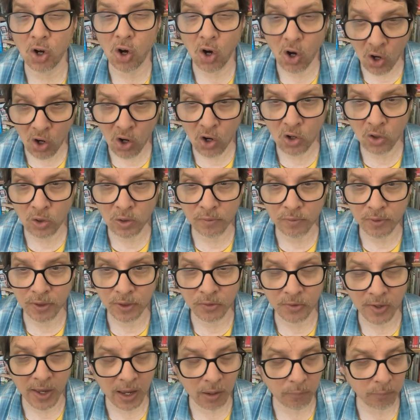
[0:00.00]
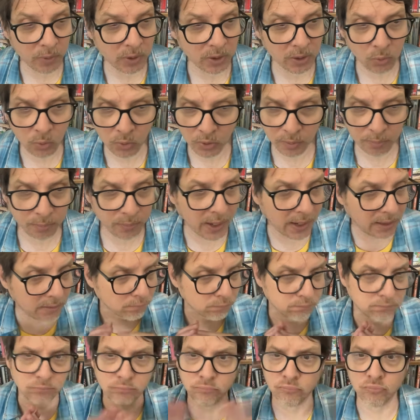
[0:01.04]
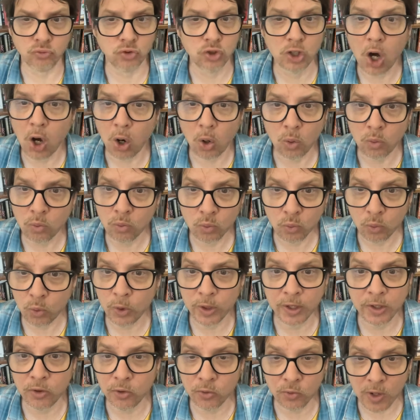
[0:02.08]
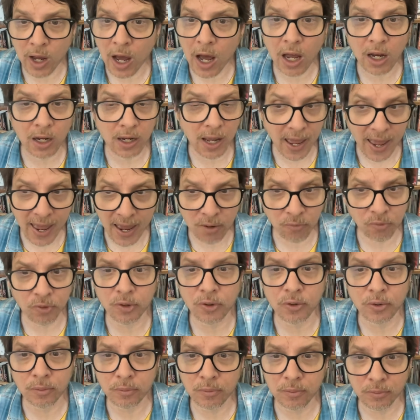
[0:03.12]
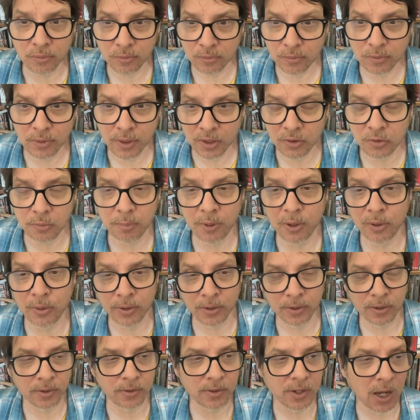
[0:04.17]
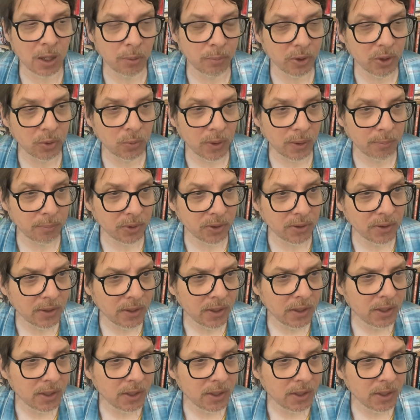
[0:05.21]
all of this happening would have meant, no, we do not ever explode an atomic weapon.